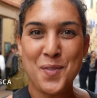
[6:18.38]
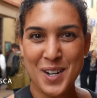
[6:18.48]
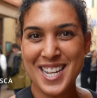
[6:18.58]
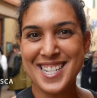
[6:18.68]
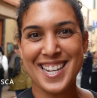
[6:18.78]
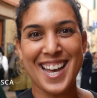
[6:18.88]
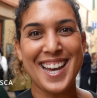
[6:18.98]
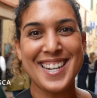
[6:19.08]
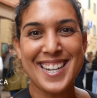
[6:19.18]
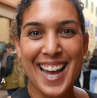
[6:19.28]
Fresca
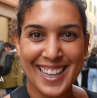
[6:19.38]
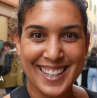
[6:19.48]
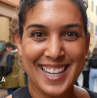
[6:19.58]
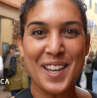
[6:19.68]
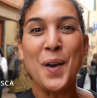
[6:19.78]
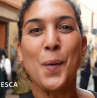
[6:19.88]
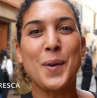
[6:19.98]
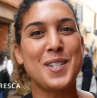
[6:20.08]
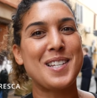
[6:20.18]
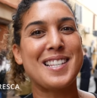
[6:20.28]
Naldi,
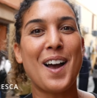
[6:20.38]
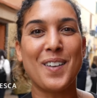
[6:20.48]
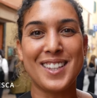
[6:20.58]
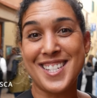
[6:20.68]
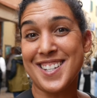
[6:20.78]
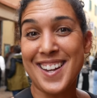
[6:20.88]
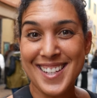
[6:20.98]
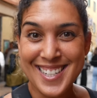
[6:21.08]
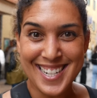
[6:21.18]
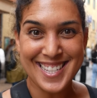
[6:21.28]
which is our
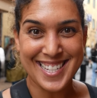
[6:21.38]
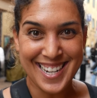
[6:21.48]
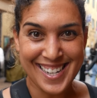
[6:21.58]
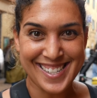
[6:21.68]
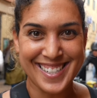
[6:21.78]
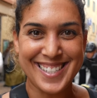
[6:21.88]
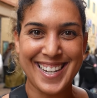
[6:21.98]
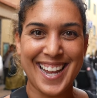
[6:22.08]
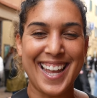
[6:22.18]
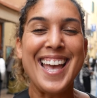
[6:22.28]
lasagna destination
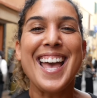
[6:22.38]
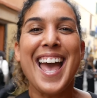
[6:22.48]
today.